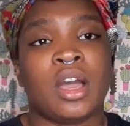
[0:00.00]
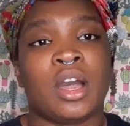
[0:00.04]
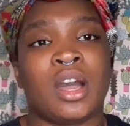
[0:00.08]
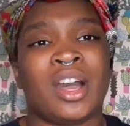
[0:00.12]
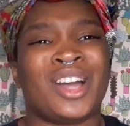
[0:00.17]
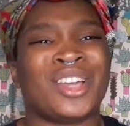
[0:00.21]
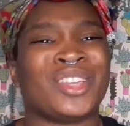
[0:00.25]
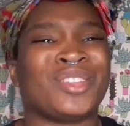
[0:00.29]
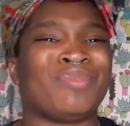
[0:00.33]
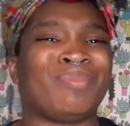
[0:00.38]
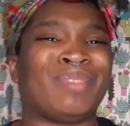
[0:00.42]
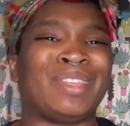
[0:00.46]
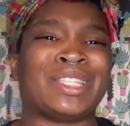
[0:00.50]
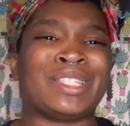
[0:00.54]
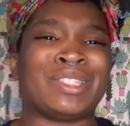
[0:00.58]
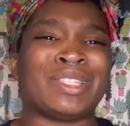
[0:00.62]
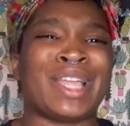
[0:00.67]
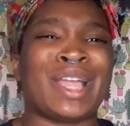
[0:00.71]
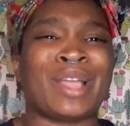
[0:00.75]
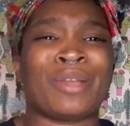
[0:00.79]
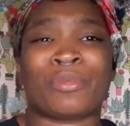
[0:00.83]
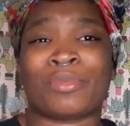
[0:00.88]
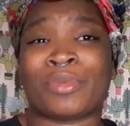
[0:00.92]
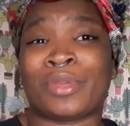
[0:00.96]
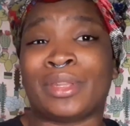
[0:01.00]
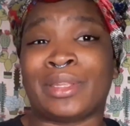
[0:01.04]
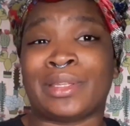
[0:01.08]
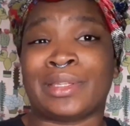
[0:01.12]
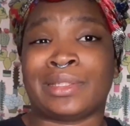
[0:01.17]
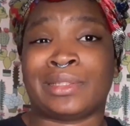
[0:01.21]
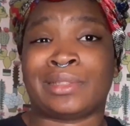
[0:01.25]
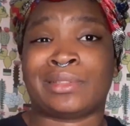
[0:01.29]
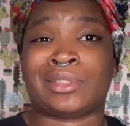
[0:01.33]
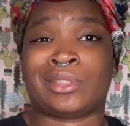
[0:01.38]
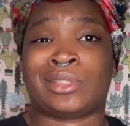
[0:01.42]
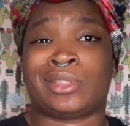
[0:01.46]
It's not
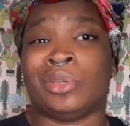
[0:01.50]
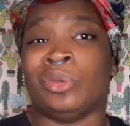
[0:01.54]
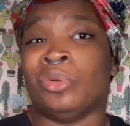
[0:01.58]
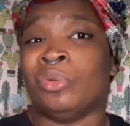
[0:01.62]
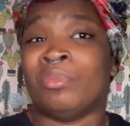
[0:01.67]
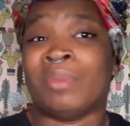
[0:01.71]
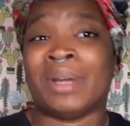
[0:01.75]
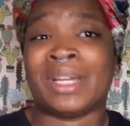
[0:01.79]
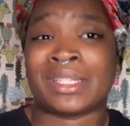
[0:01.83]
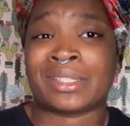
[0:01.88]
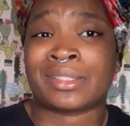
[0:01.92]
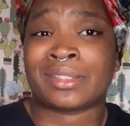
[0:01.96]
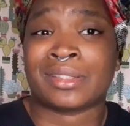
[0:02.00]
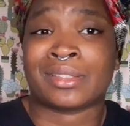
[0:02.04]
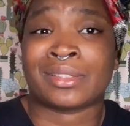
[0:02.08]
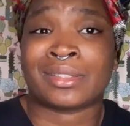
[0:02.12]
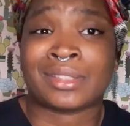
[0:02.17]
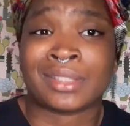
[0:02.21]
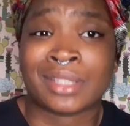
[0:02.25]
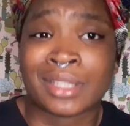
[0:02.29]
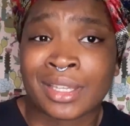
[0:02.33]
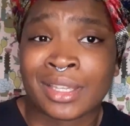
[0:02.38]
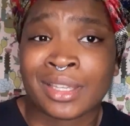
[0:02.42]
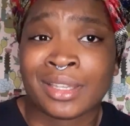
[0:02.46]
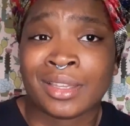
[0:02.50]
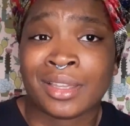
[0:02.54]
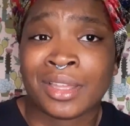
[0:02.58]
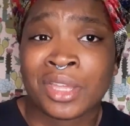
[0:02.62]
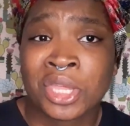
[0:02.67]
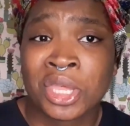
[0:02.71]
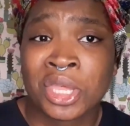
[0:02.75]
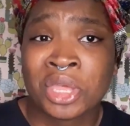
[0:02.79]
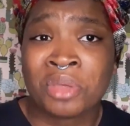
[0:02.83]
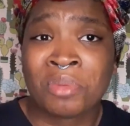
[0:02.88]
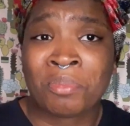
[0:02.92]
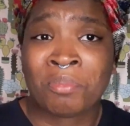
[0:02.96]
really too much to see,
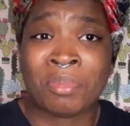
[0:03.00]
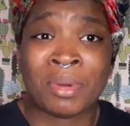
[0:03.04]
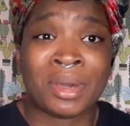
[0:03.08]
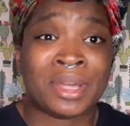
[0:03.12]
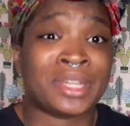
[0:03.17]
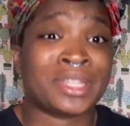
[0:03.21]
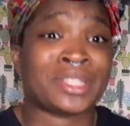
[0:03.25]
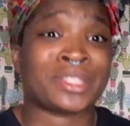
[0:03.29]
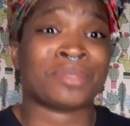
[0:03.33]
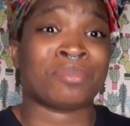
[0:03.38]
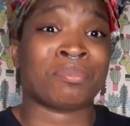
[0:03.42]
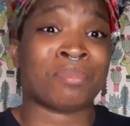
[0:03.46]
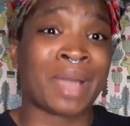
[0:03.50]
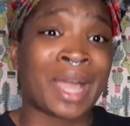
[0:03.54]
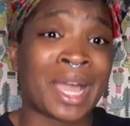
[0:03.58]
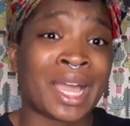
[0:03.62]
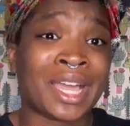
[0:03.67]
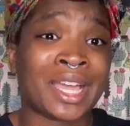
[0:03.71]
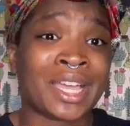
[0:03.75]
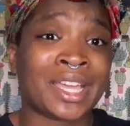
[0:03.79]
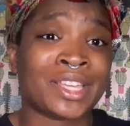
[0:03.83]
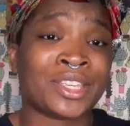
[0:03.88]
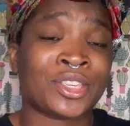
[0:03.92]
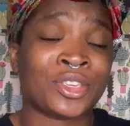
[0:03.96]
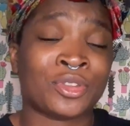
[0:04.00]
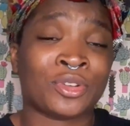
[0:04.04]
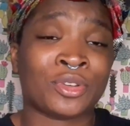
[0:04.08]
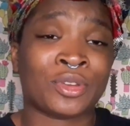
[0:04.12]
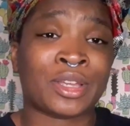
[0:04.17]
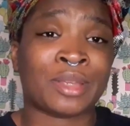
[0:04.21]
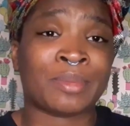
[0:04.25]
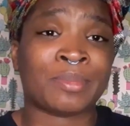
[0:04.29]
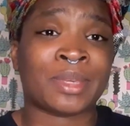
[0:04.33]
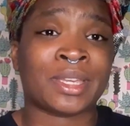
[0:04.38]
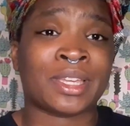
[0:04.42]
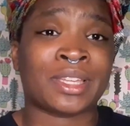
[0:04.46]
but it's mine. You know
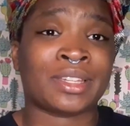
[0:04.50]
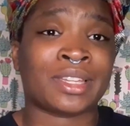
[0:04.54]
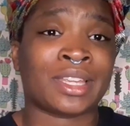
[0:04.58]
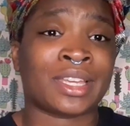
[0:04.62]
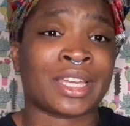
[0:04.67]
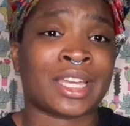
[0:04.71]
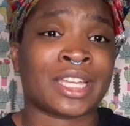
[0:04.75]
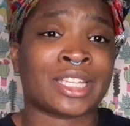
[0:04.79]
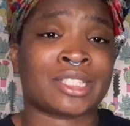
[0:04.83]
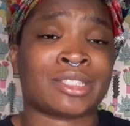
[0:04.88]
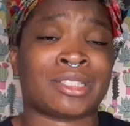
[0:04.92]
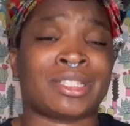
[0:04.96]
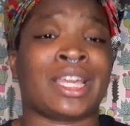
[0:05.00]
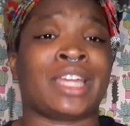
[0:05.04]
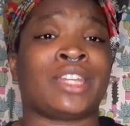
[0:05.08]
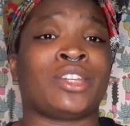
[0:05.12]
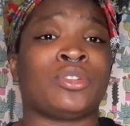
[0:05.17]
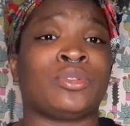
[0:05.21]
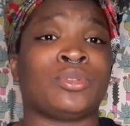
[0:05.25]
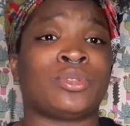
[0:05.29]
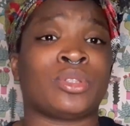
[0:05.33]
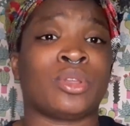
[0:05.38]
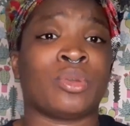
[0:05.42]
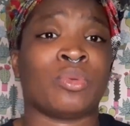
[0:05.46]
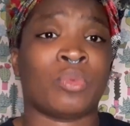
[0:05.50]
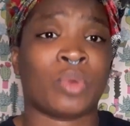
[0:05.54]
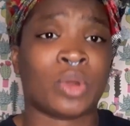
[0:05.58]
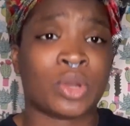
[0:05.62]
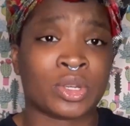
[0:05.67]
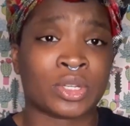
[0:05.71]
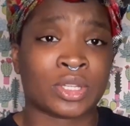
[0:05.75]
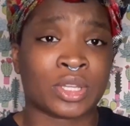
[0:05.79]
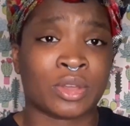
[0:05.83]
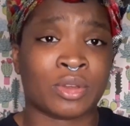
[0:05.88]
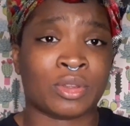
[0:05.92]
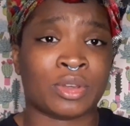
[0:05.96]
what I mean? Like, I got to do some
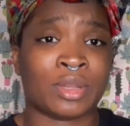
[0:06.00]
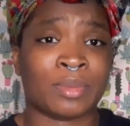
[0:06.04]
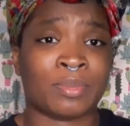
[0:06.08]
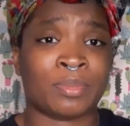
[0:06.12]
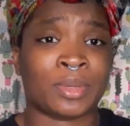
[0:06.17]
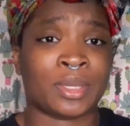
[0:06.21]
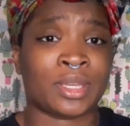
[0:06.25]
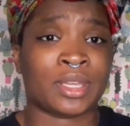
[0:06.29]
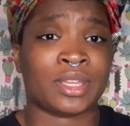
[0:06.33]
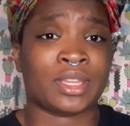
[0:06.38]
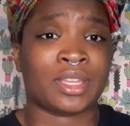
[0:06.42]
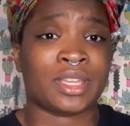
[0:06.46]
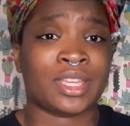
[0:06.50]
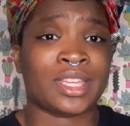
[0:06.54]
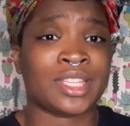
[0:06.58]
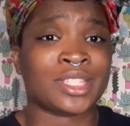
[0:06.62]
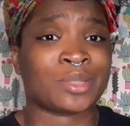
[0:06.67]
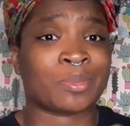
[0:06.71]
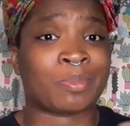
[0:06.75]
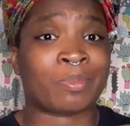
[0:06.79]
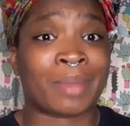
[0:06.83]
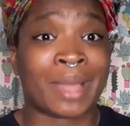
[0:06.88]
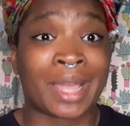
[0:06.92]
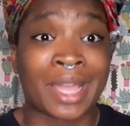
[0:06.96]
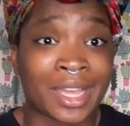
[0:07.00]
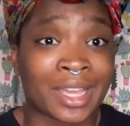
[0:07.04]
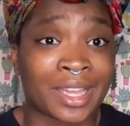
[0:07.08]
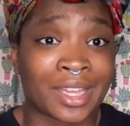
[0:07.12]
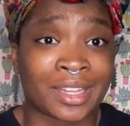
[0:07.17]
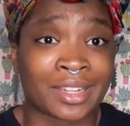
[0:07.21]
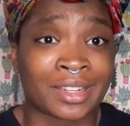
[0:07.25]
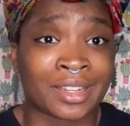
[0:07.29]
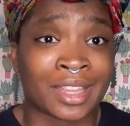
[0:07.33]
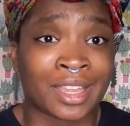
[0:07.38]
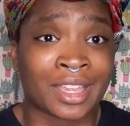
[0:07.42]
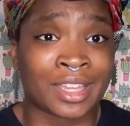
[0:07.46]
work on it, but it's
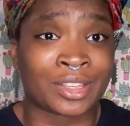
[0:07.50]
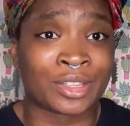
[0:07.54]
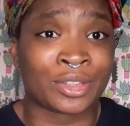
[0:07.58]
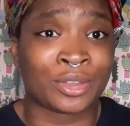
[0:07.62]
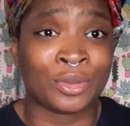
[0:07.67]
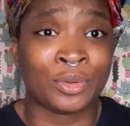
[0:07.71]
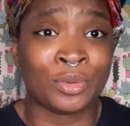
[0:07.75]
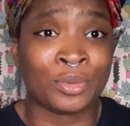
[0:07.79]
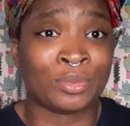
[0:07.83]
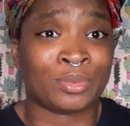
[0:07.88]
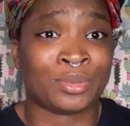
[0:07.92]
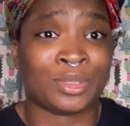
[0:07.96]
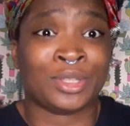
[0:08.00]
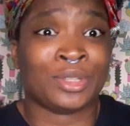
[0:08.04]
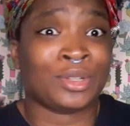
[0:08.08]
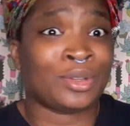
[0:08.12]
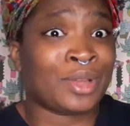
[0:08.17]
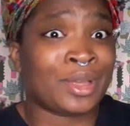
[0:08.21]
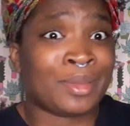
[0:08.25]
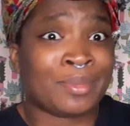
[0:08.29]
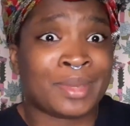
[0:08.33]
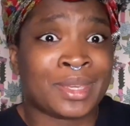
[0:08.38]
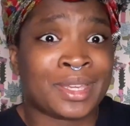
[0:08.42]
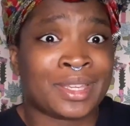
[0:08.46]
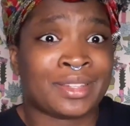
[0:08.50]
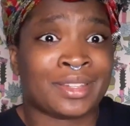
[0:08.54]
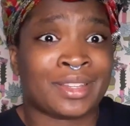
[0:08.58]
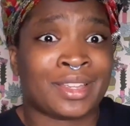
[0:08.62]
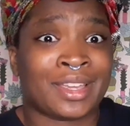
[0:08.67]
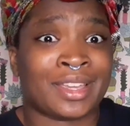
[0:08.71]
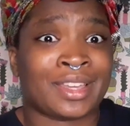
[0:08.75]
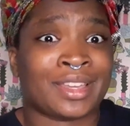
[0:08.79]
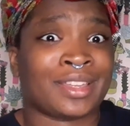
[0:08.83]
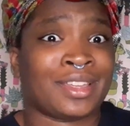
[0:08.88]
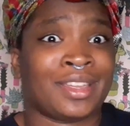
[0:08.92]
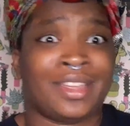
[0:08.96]
mine. Like, who? You know what I mean?
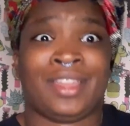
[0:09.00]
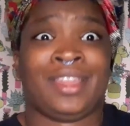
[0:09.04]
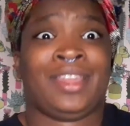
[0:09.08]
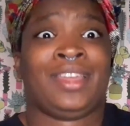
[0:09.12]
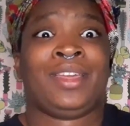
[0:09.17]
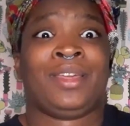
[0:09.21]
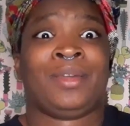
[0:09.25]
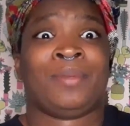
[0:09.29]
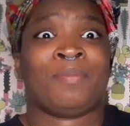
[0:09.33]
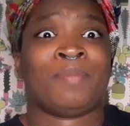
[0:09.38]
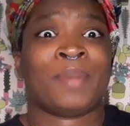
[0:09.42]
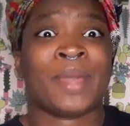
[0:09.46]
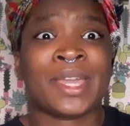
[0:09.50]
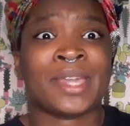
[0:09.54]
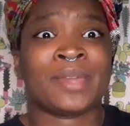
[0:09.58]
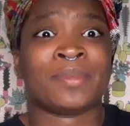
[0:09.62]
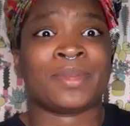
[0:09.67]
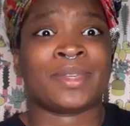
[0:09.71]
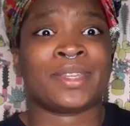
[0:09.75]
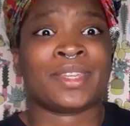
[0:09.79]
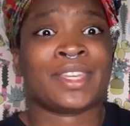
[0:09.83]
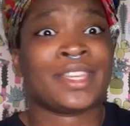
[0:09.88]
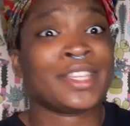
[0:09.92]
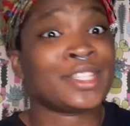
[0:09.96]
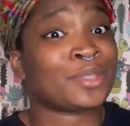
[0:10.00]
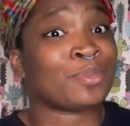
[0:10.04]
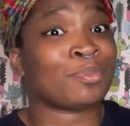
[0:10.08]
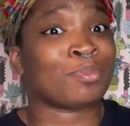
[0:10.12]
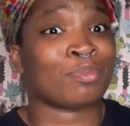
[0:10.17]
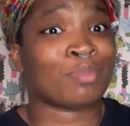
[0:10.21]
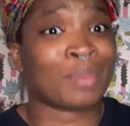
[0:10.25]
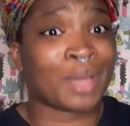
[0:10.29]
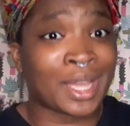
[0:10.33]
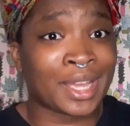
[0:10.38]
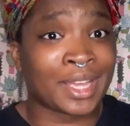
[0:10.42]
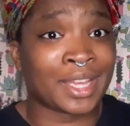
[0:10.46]
Like, baby, it's
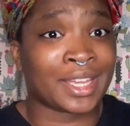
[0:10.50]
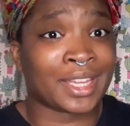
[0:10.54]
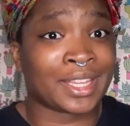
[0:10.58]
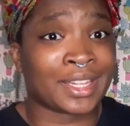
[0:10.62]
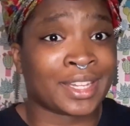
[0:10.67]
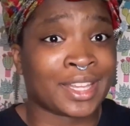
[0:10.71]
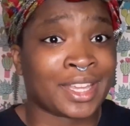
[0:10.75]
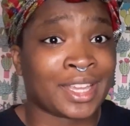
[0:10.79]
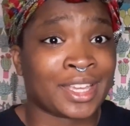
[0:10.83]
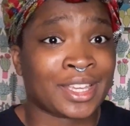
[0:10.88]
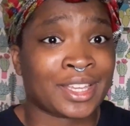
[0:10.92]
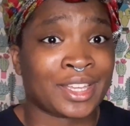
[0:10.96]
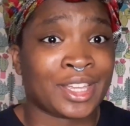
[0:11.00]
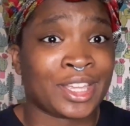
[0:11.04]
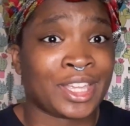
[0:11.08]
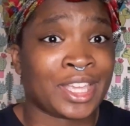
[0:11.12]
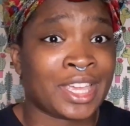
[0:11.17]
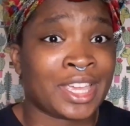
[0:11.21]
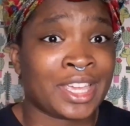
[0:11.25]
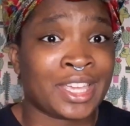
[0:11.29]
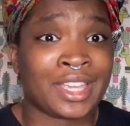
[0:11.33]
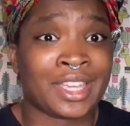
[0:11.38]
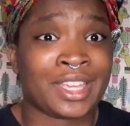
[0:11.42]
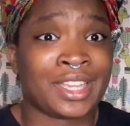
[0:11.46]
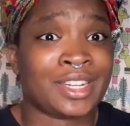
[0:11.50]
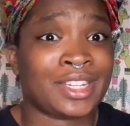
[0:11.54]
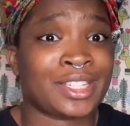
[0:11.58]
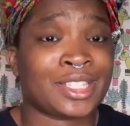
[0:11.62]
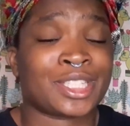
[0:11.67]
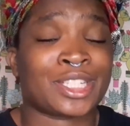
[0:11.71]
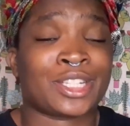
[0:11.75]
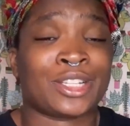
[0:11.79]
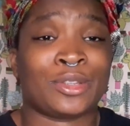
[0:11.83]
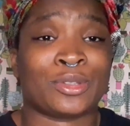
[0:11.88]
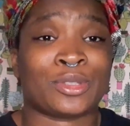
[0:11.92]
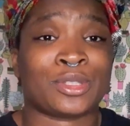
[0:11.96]
mine. Like, and it's
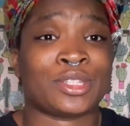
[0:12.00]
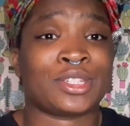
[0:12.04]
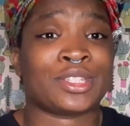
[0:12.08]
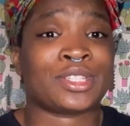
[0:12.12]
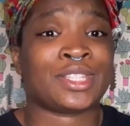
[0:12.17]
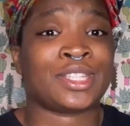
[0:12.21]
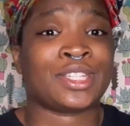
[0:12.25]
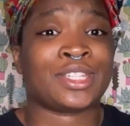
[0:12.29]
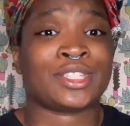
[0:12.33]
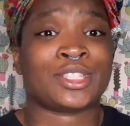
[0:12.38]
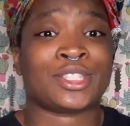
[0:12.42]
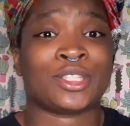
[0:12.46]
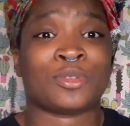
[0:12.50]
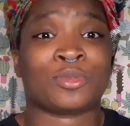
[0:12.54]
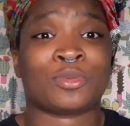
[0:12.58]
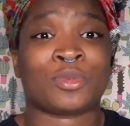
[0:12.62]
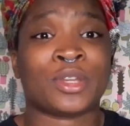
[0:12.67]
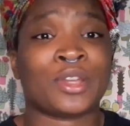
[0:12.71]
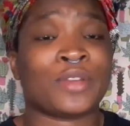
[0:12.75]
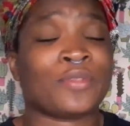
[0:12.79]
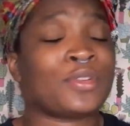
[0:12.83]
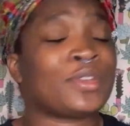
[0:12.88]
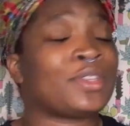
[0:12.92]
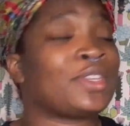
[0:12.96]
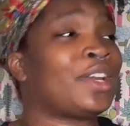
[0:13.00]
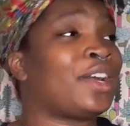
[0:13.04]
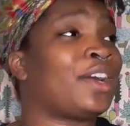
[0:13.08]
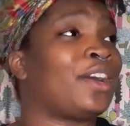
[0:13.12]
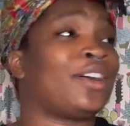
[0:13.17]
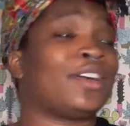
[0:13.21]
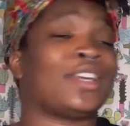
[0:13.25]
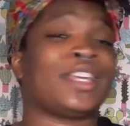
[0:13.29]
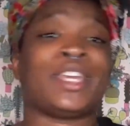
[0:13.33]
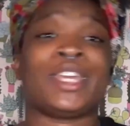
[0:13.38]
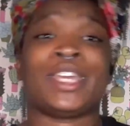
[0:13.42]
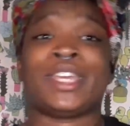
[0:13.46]
close to the Tennessee River,
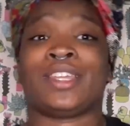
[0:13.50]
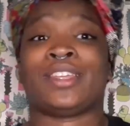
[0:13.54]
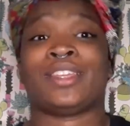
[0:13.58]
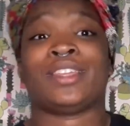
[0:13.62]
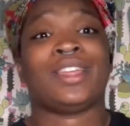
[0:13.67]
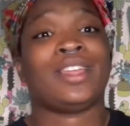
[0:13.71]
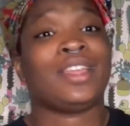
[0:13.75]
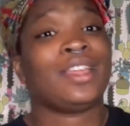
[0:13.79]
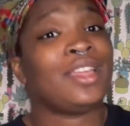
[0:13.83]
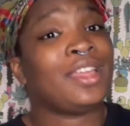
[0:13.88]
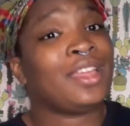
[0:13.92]
y'all. It's